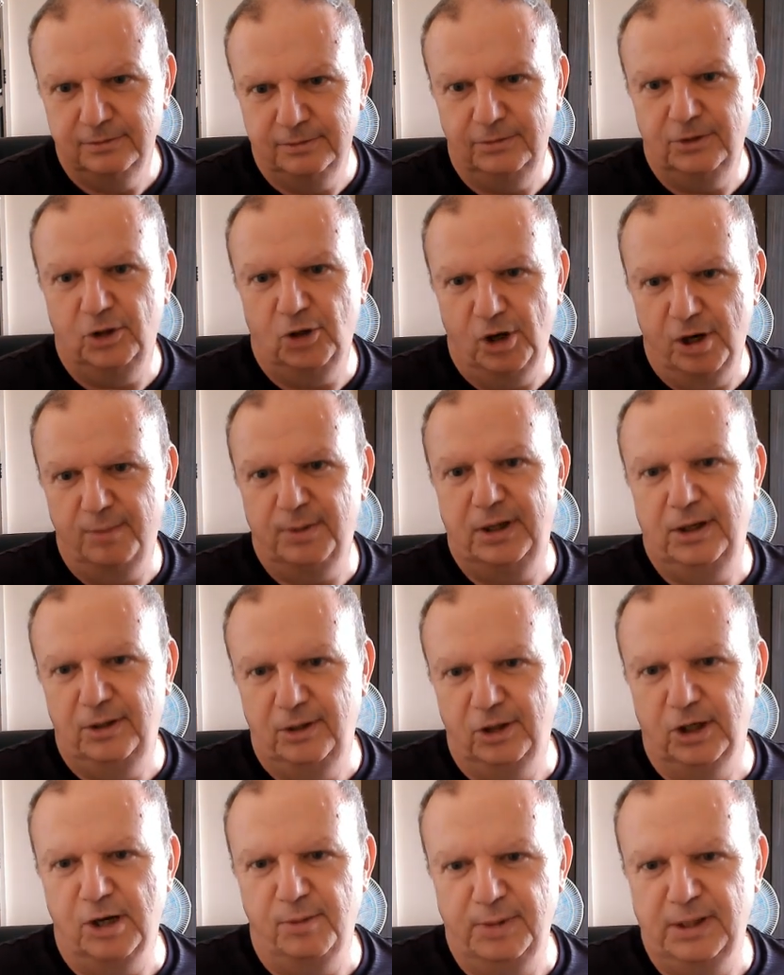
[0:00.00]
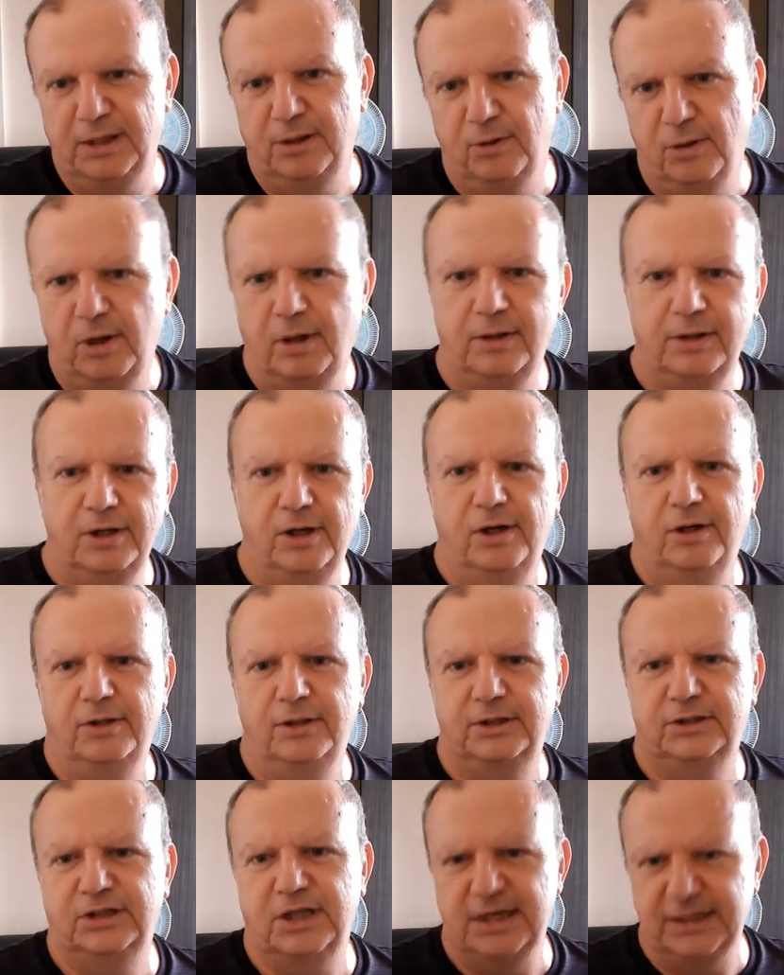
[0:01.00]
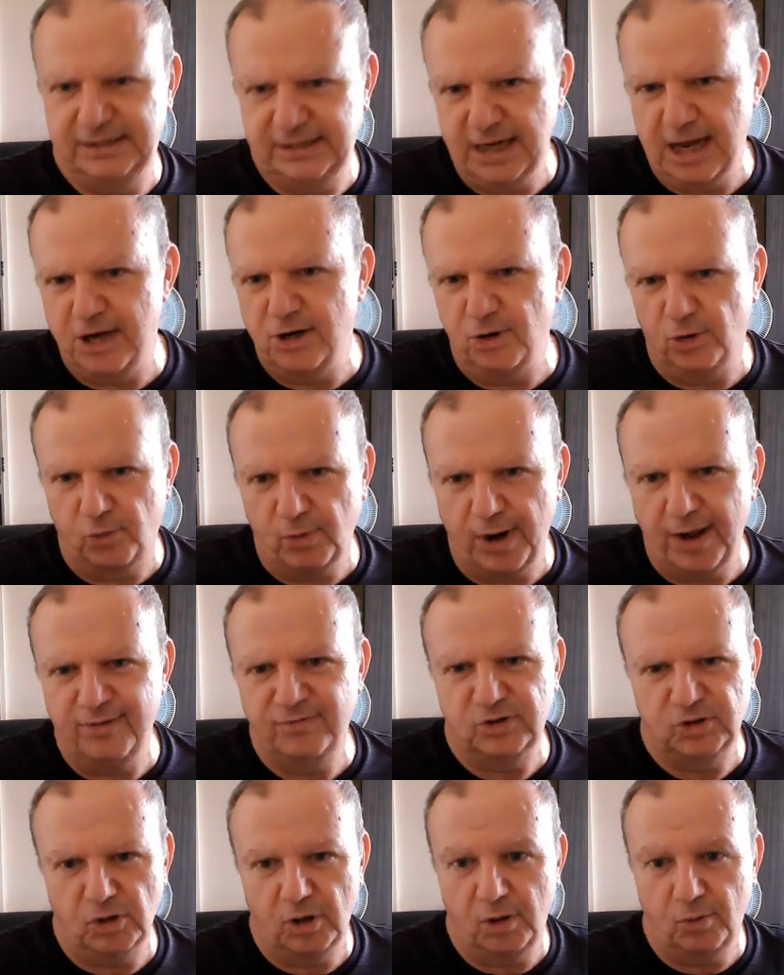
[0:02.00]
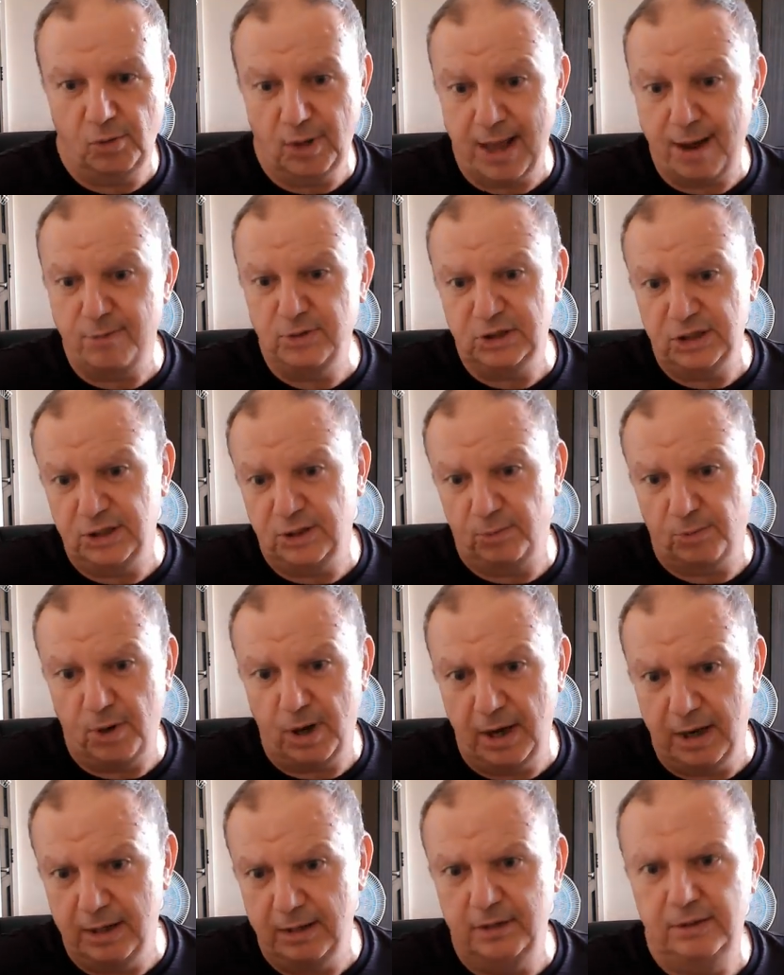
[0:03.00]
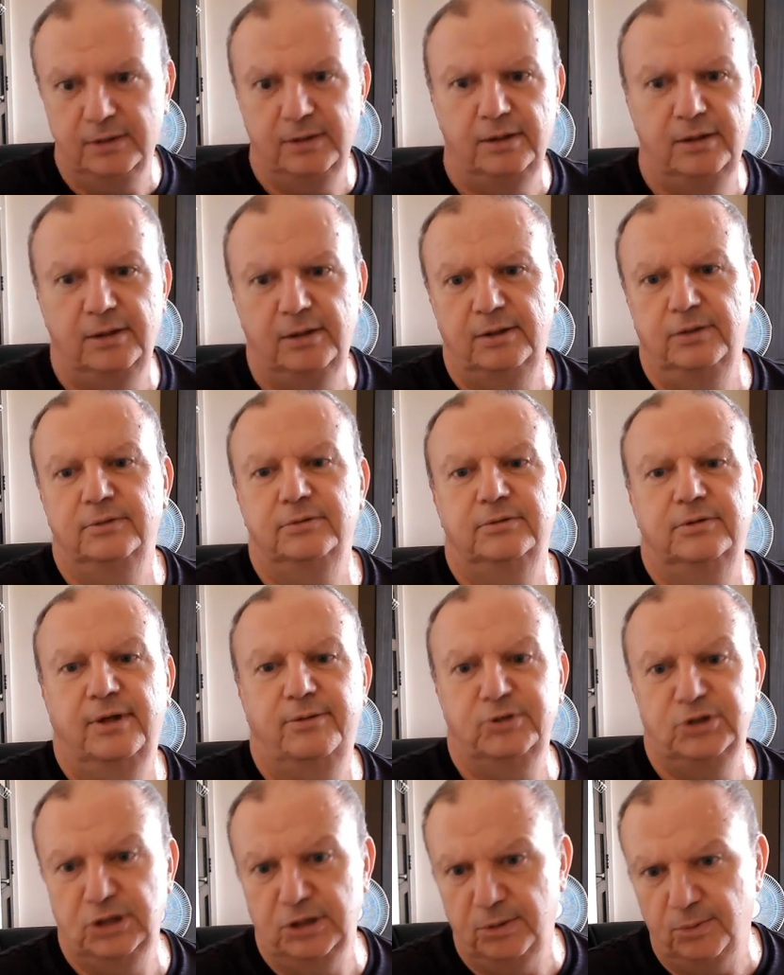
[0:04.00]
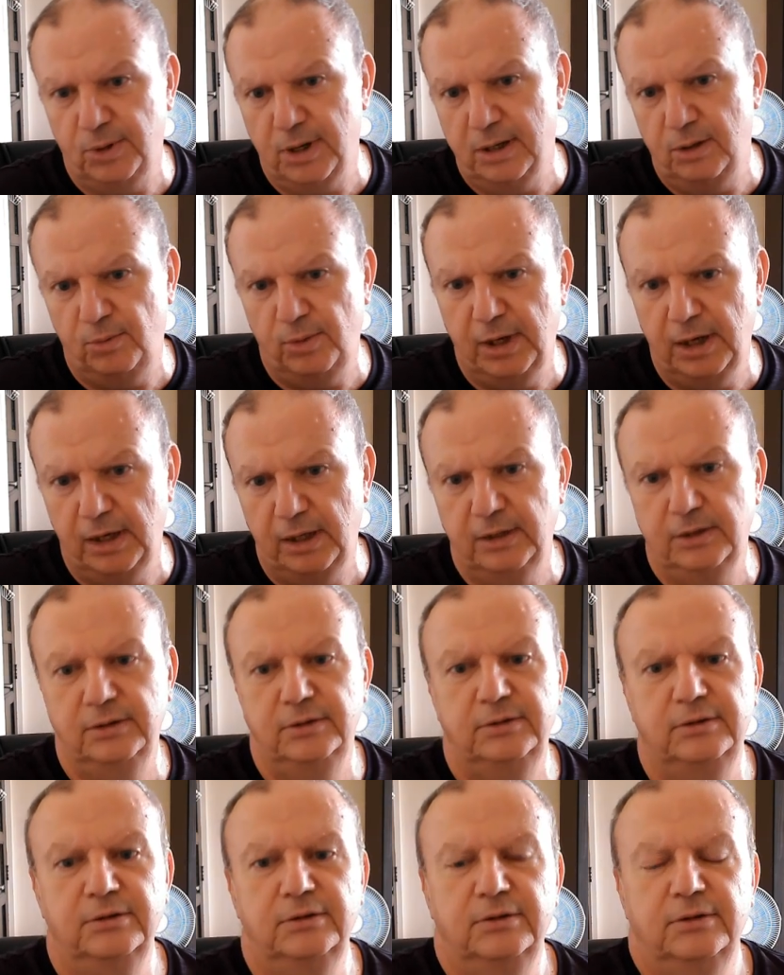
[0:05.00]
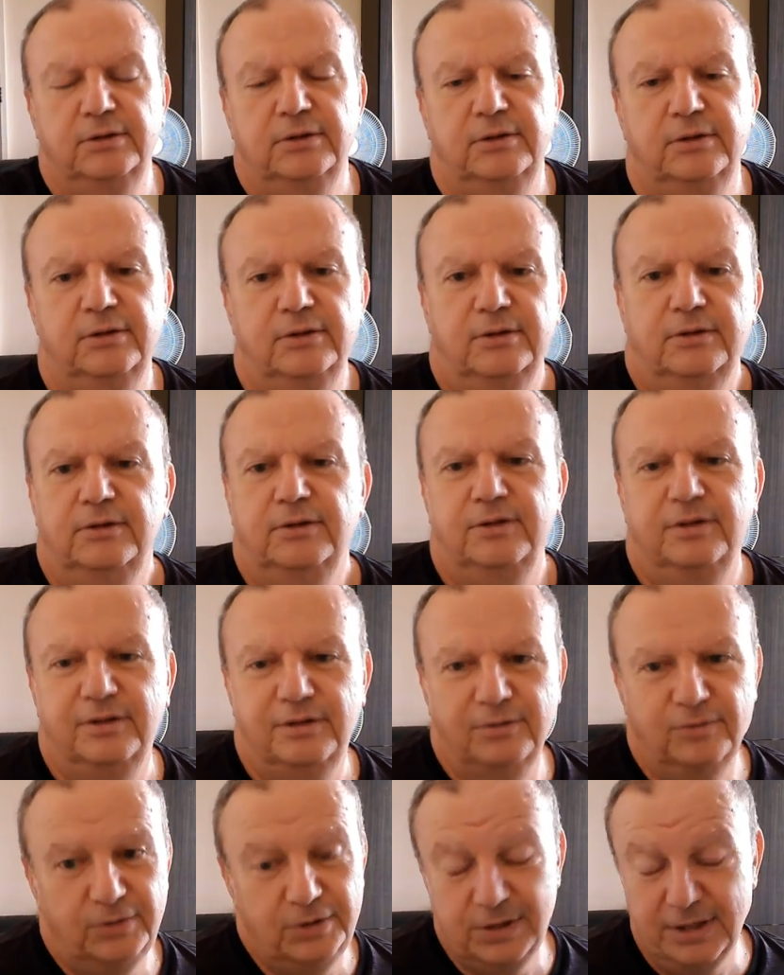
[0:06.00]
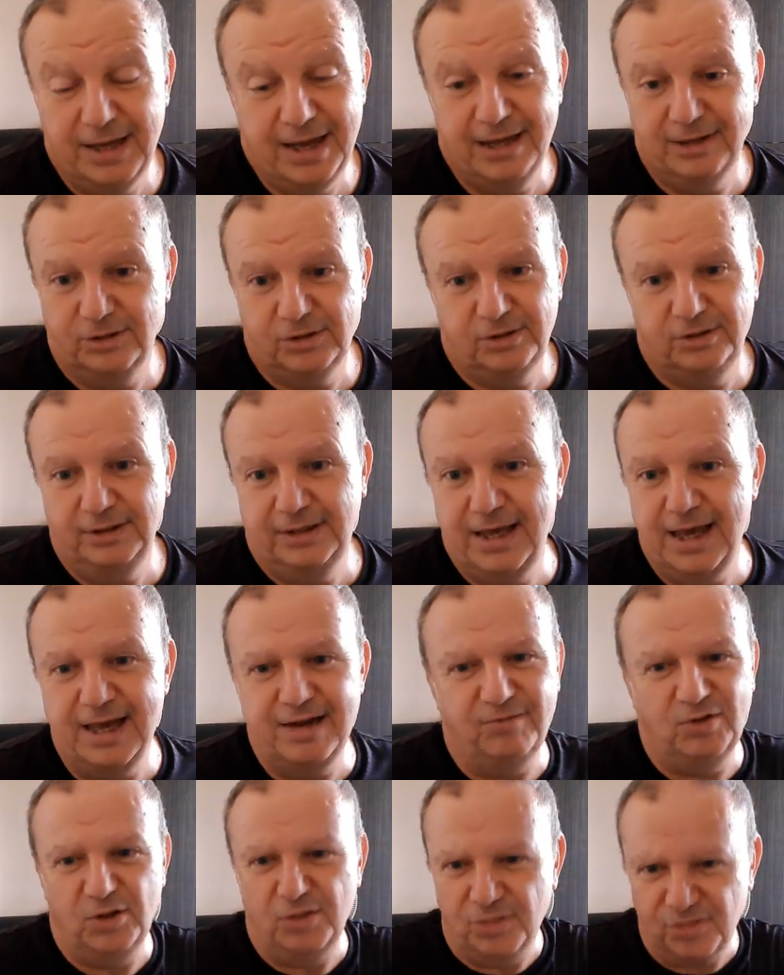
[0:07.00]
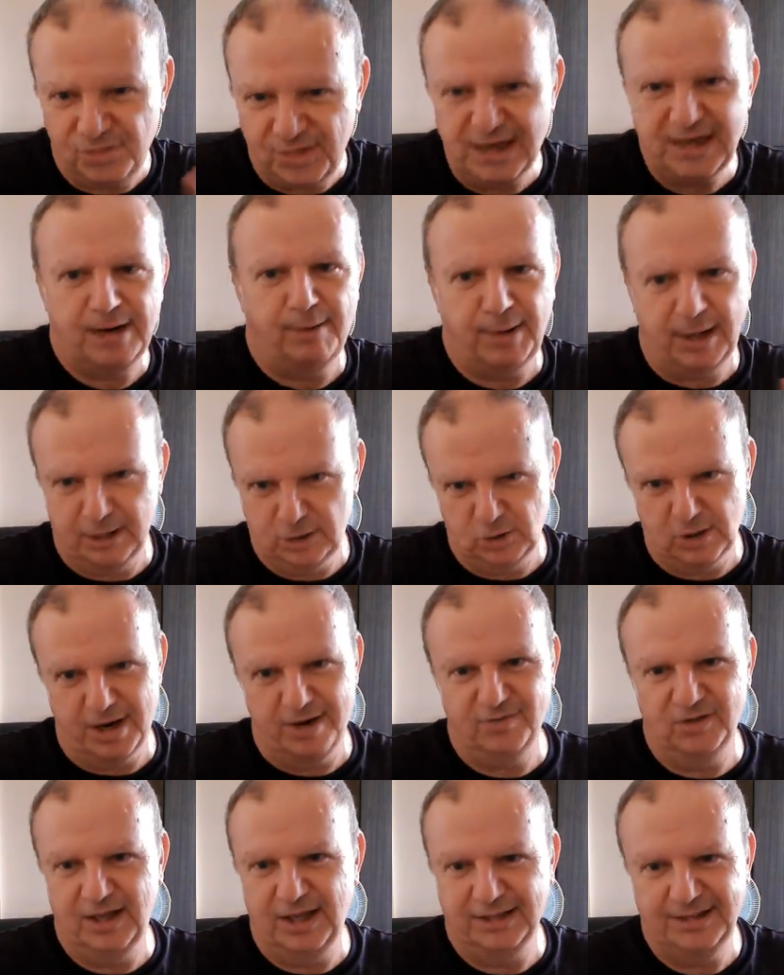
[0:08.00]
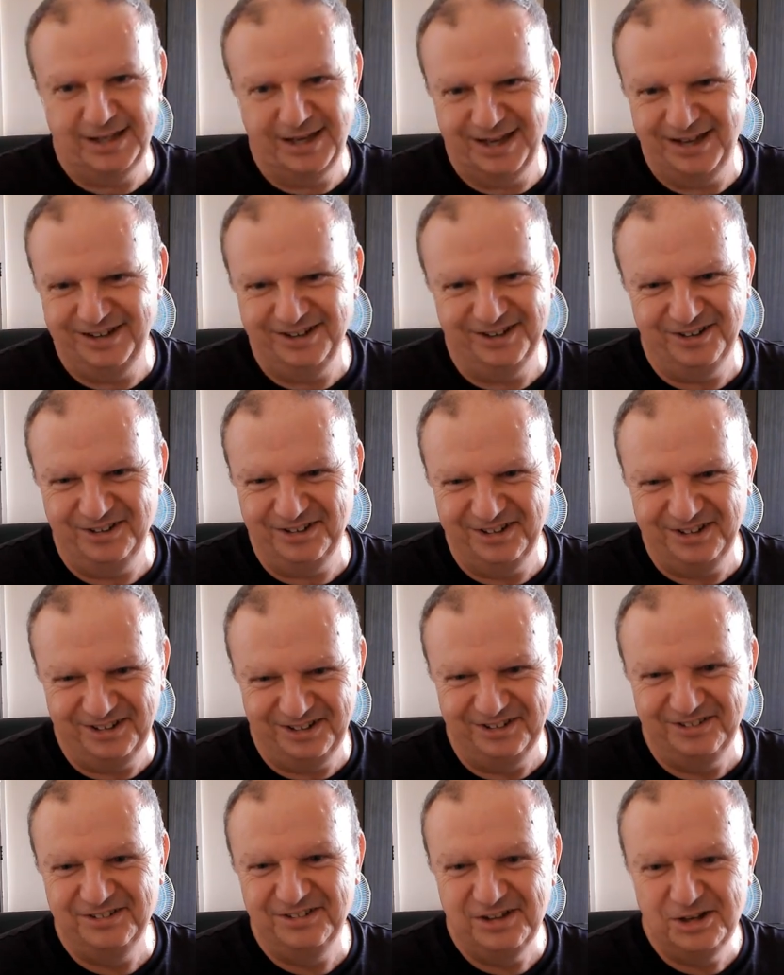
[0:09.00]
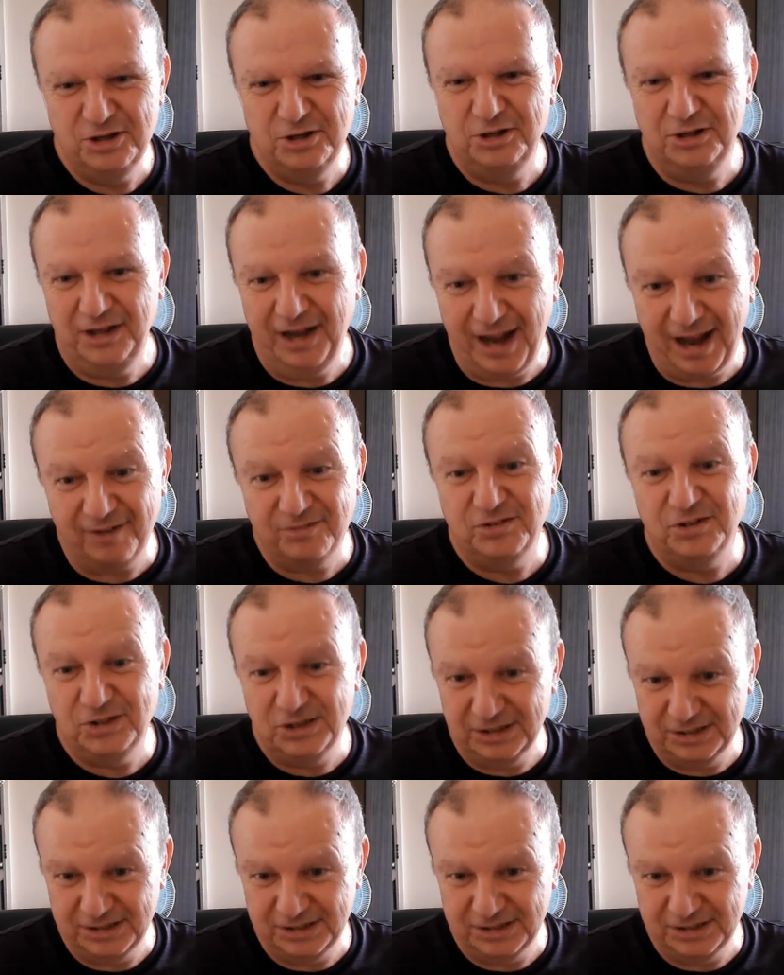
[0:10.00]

You know what I mean? You're going to be, it's going to say in your gravestone, well, I was in the right, you know, I was in the right of way. You can't even think about driving like that here, you know. You have to